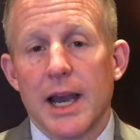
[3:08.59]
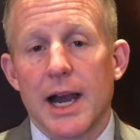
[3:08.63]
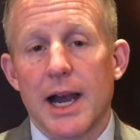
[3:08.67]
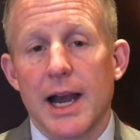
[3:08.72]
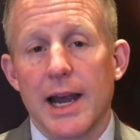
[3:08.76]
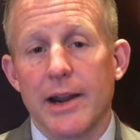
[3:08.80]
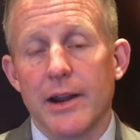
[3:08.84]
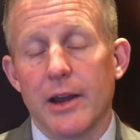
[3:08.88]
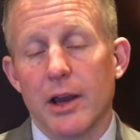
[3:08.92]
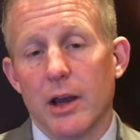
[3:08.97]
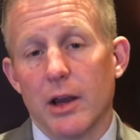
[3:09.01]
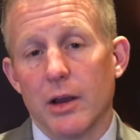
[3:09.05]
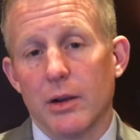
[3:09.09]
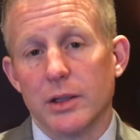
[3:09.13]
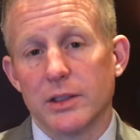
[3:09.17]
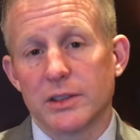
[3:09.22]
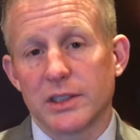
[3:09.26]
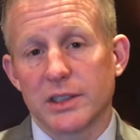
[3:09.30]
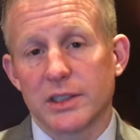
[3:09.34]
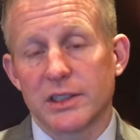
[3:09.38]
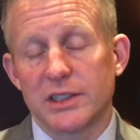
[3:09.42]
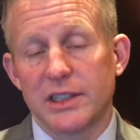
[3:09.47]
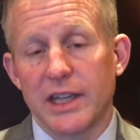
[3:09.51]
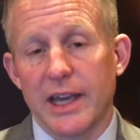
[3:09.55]
Idaho
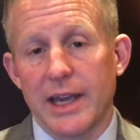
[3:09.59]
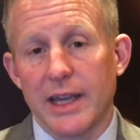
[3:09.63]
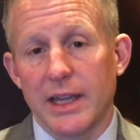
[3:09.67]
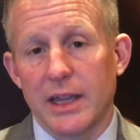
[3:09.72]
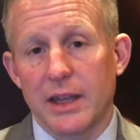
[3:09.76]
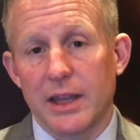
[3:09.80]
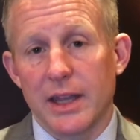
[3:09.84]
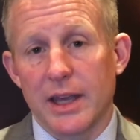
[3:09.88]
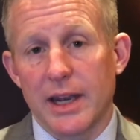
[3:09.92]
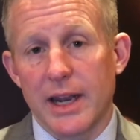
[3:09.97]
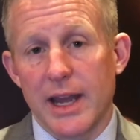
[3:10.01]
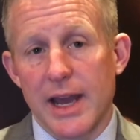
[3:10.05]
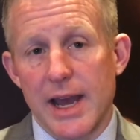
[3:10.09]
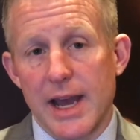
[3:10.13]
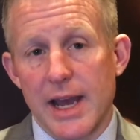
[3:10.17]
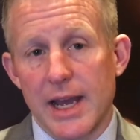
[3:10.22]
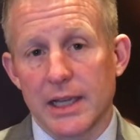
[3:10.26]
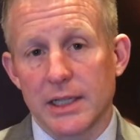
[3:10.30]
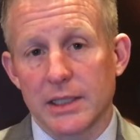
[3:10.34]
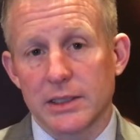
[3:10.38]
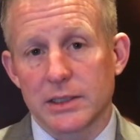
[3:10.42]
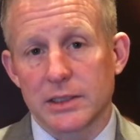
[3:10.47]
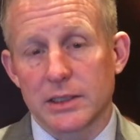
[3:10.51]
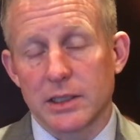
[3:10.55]
is a state that
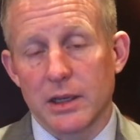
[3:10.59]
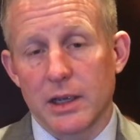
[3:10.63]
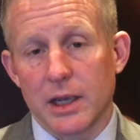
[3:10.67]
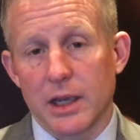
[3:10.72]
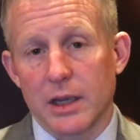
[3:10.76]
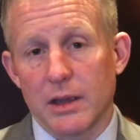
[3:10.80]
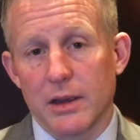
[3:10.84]
has